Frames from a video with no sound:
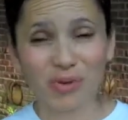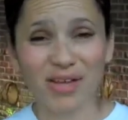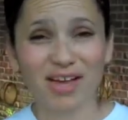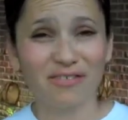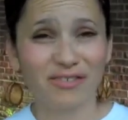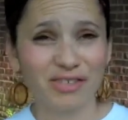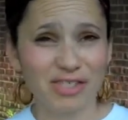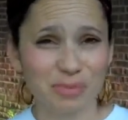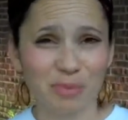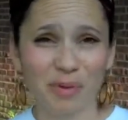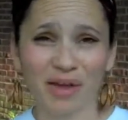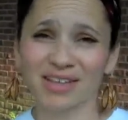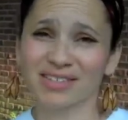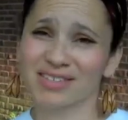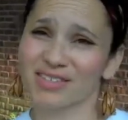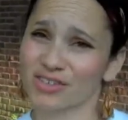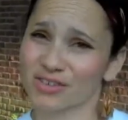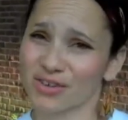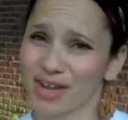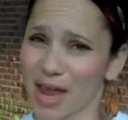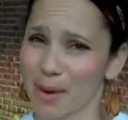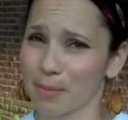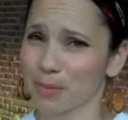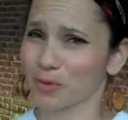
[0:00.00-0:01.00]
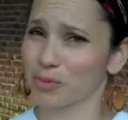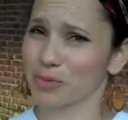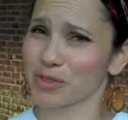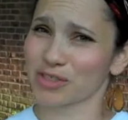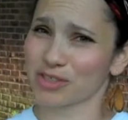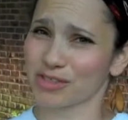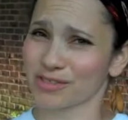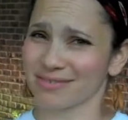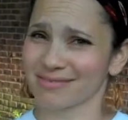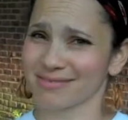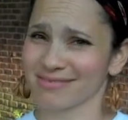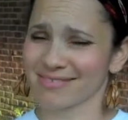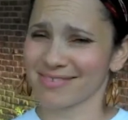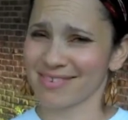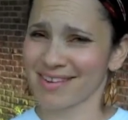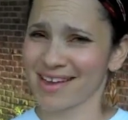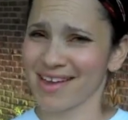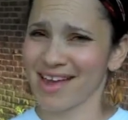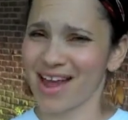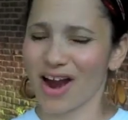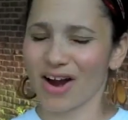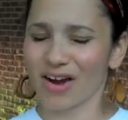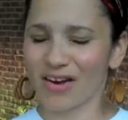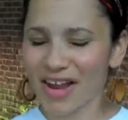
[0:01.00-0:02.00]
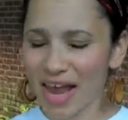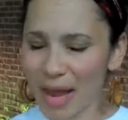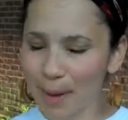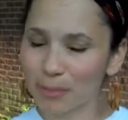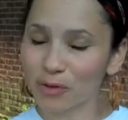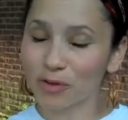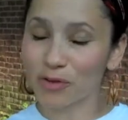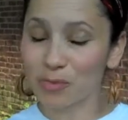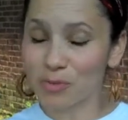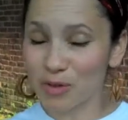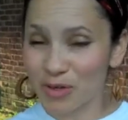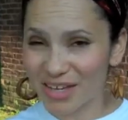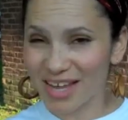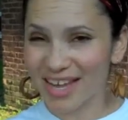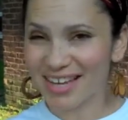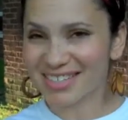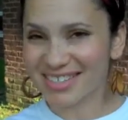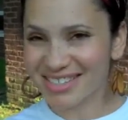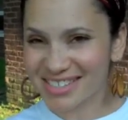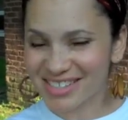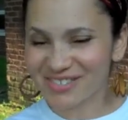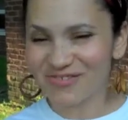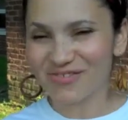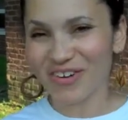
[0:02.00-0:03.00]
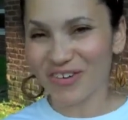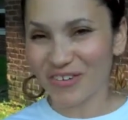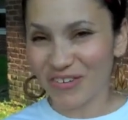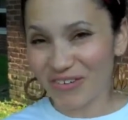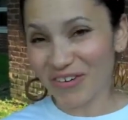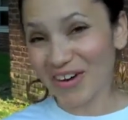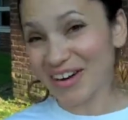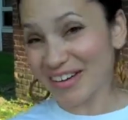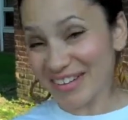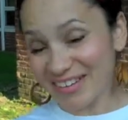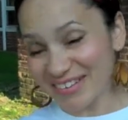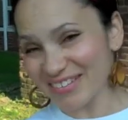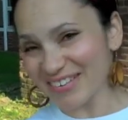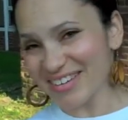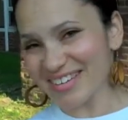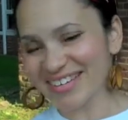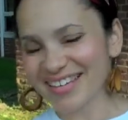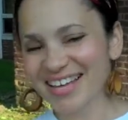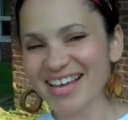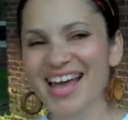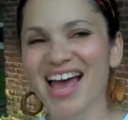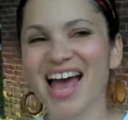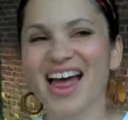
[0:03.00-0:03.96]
We have a sponsor, Capital Communications Federal Credit Union.